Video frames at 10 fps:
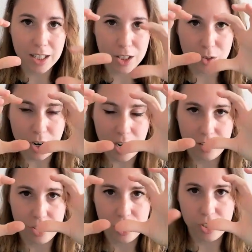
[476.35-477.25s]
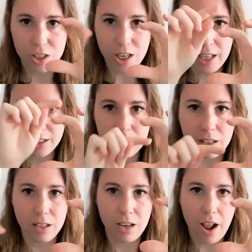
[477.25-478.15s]
so I just
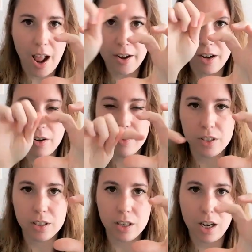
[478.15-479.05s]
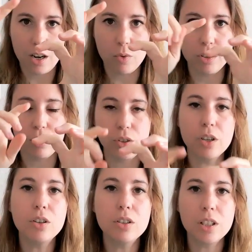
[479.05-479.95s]
selected the area of the screen I want to
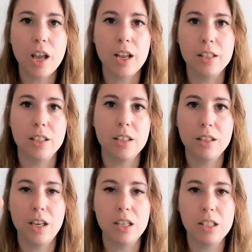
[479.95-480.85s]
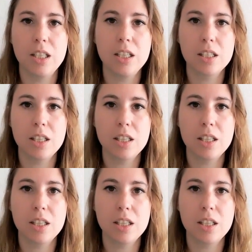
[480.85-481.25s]
record, and it takes 6